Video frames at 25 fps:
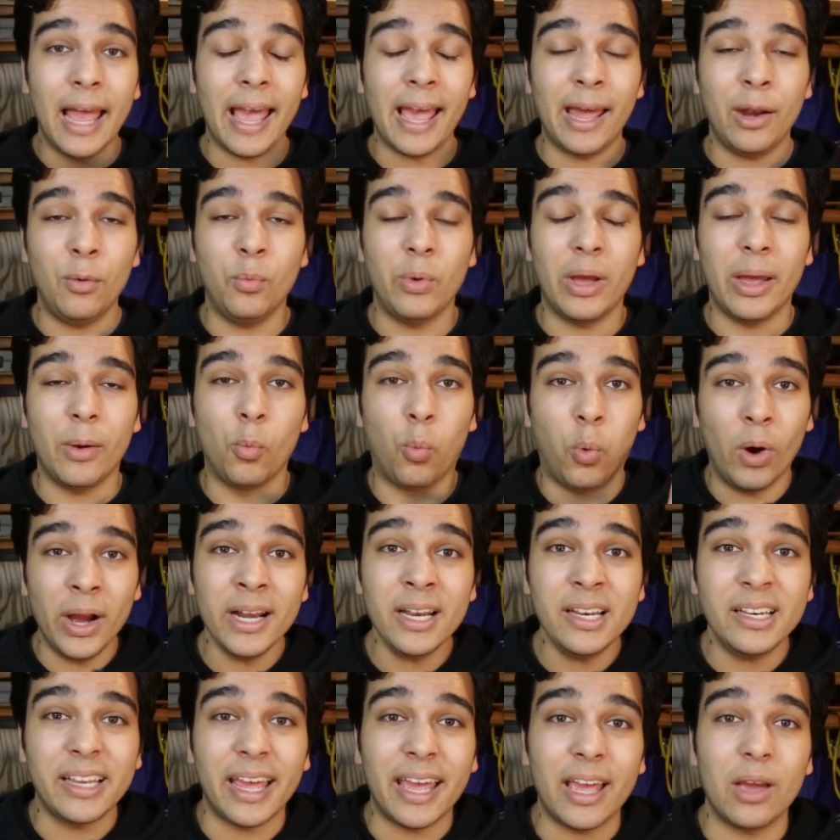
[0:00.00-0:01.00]
And
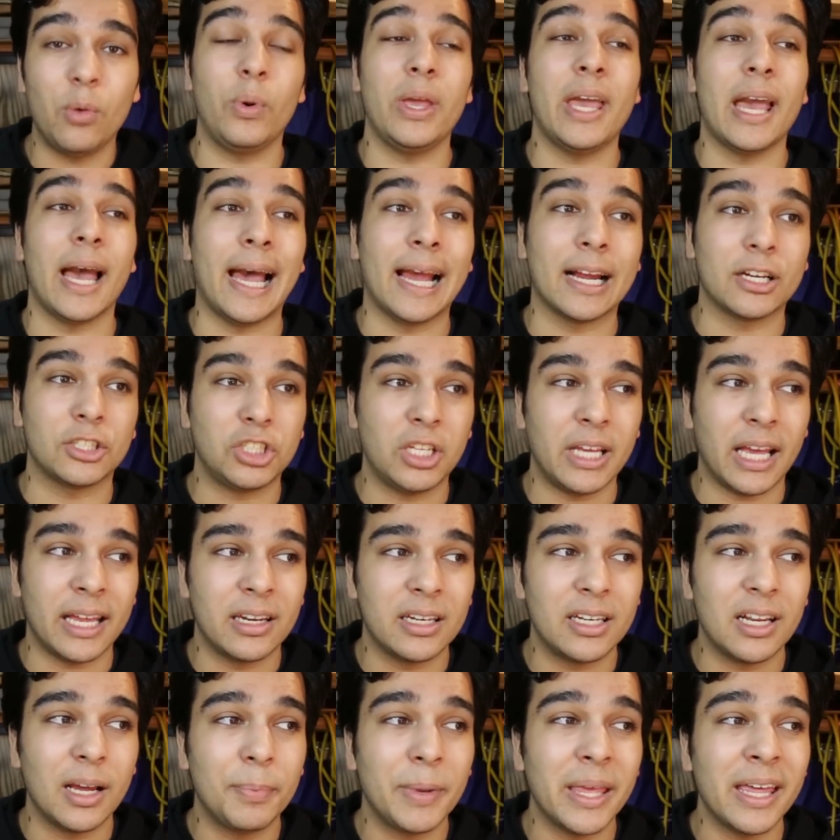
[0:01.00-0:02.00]
one day we actually
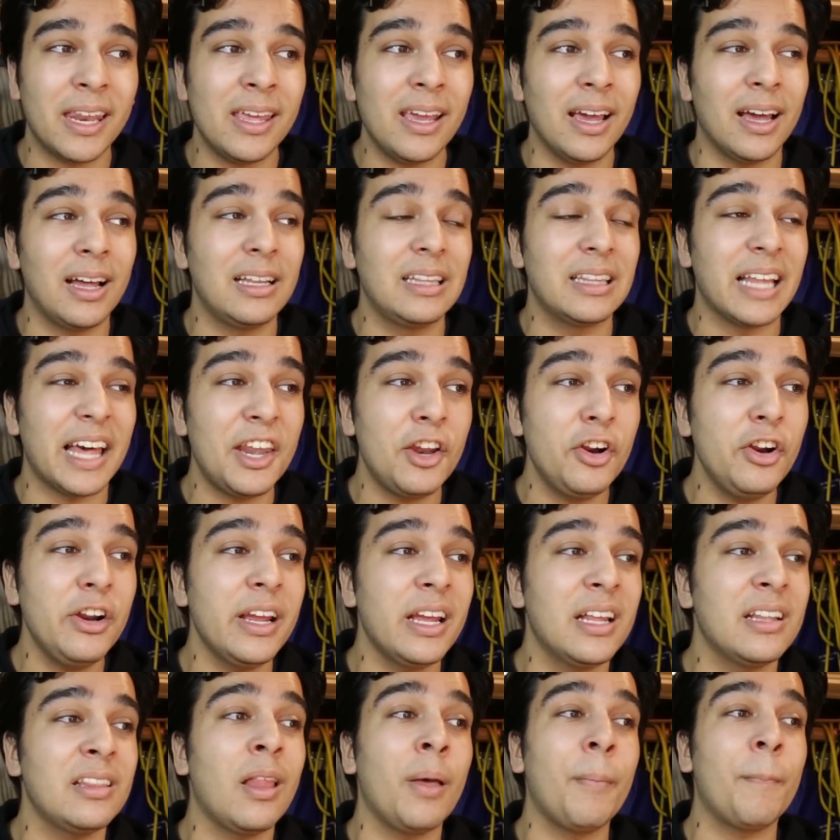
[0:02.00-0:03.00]
ended up getting a letter
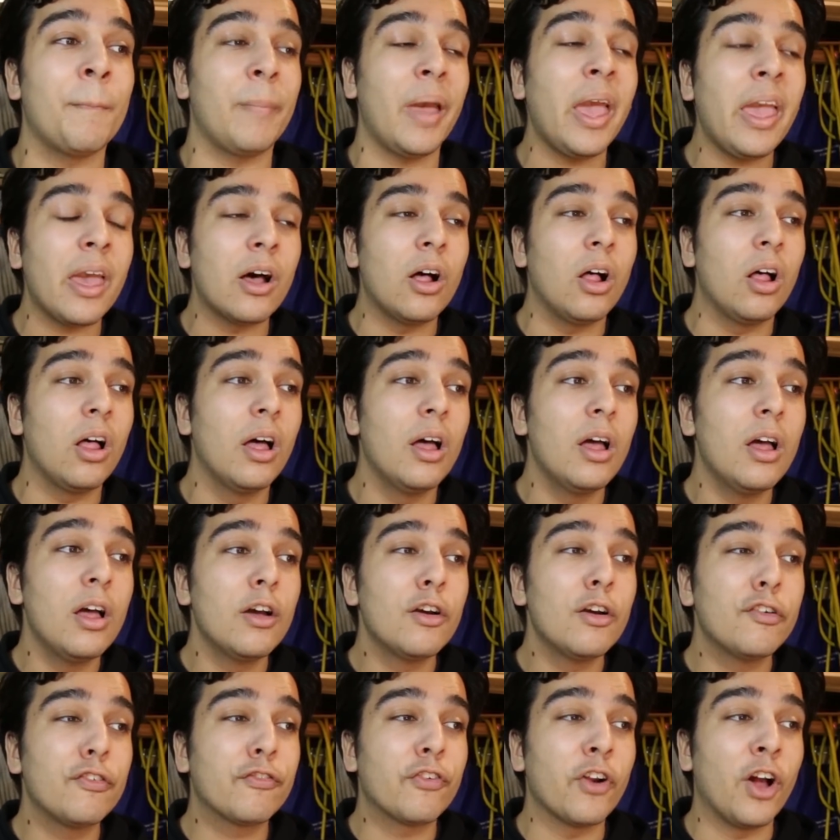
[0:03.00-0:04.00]
in the mail
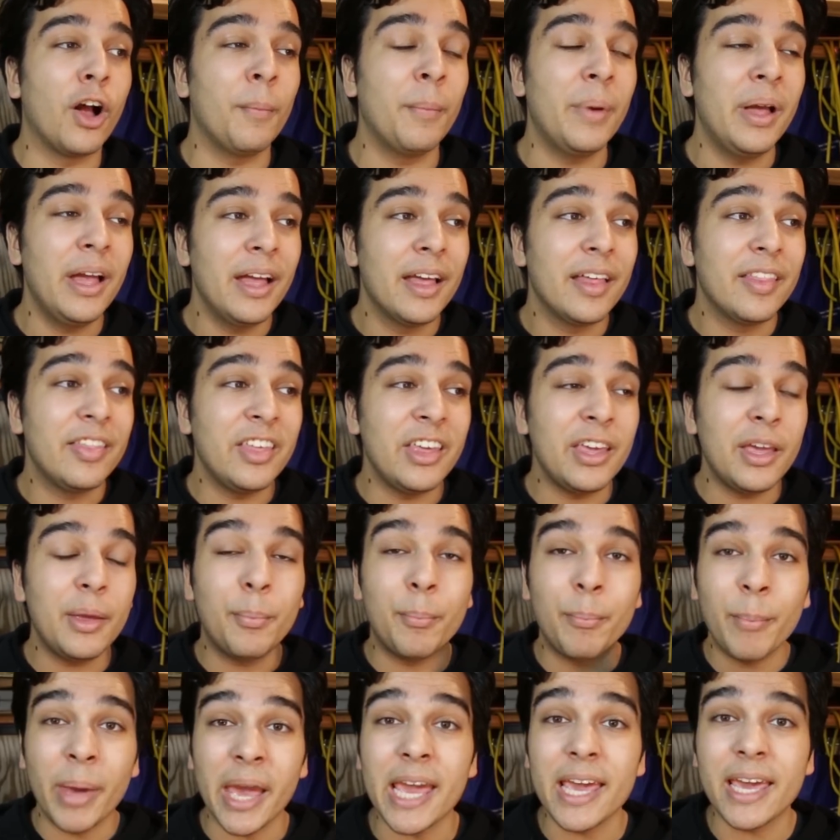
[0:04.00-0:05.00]
from the
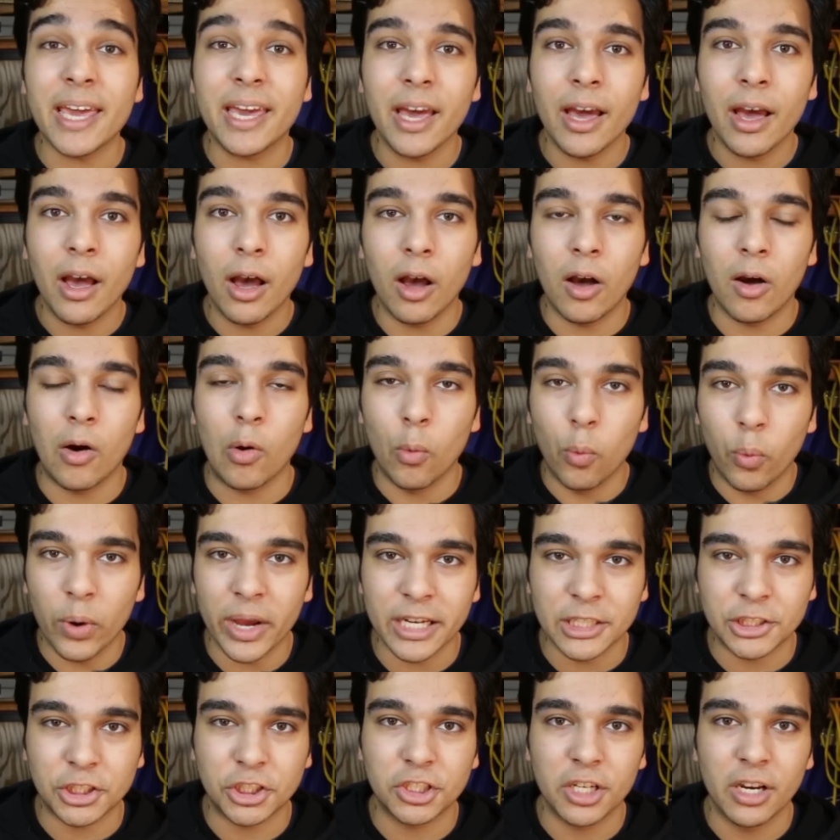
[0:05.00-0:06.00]
Make a
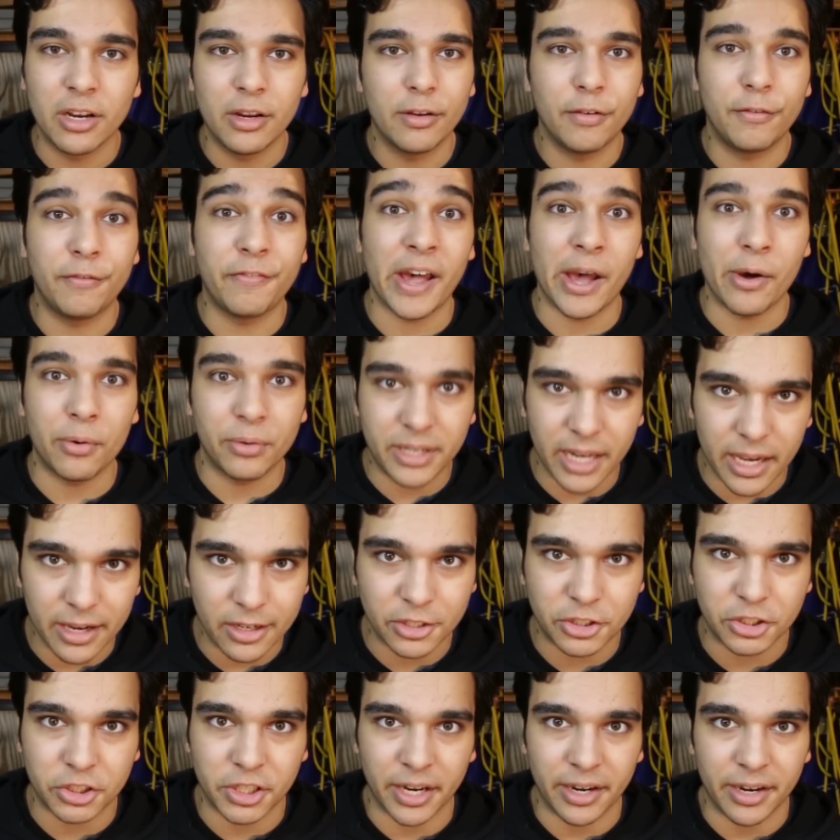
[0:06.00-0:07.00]
Wish
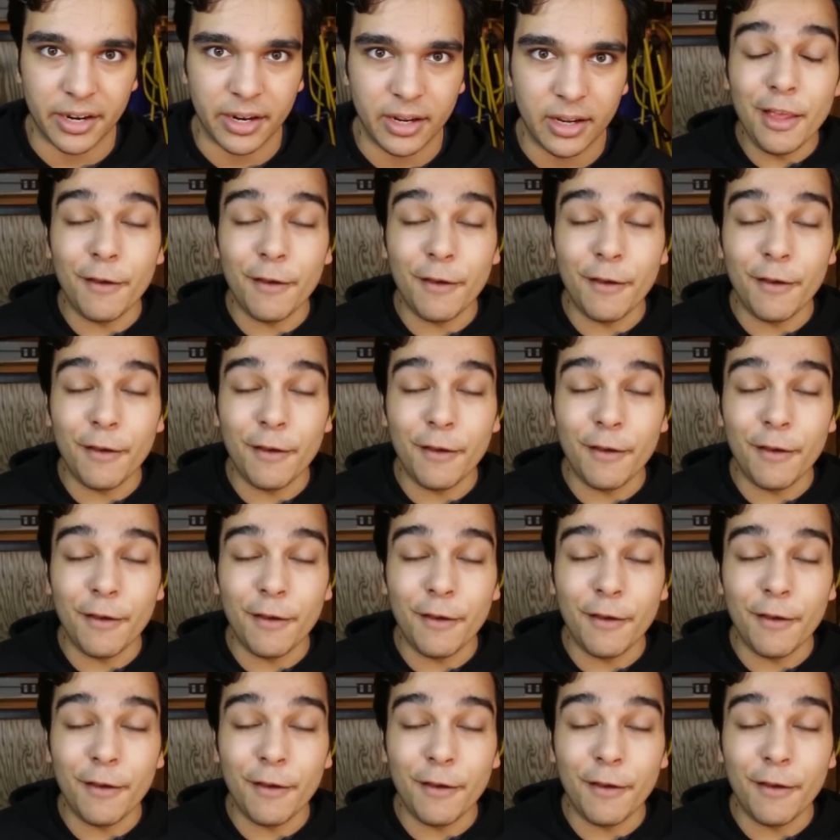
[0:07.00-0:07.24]
Foundation.